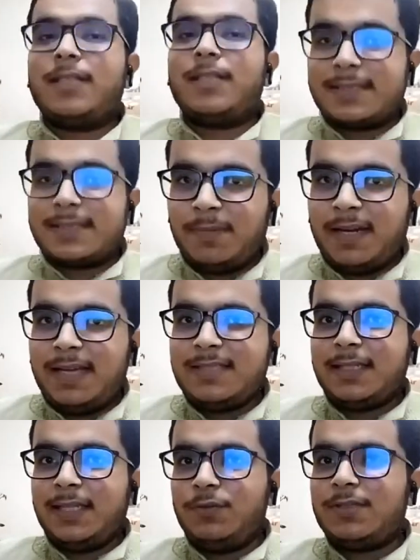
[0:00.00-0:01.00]
This
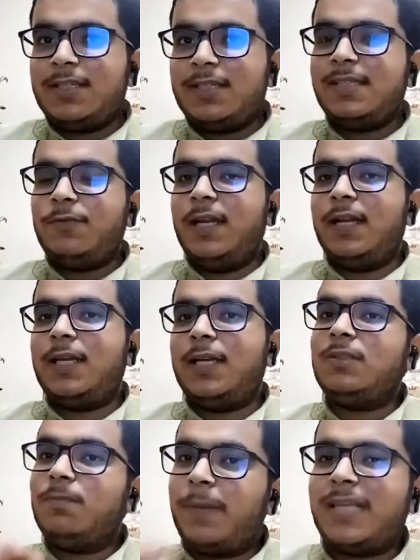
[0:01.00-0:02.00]
implies that the UCC would
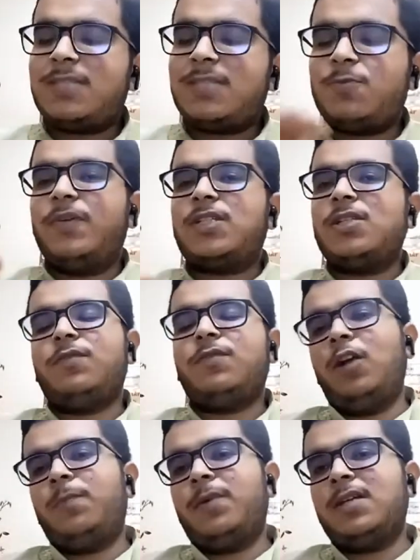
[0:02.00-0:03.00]
include the best provisions of
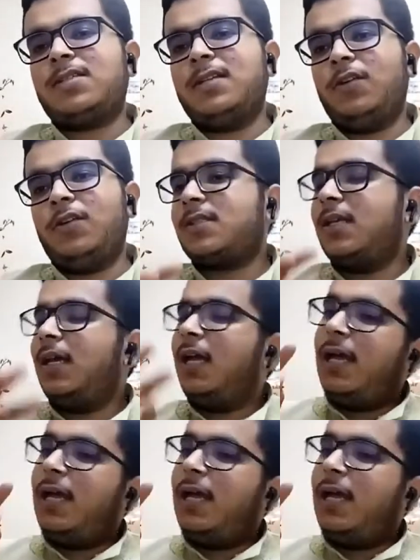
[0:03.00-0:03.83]
all personal laws.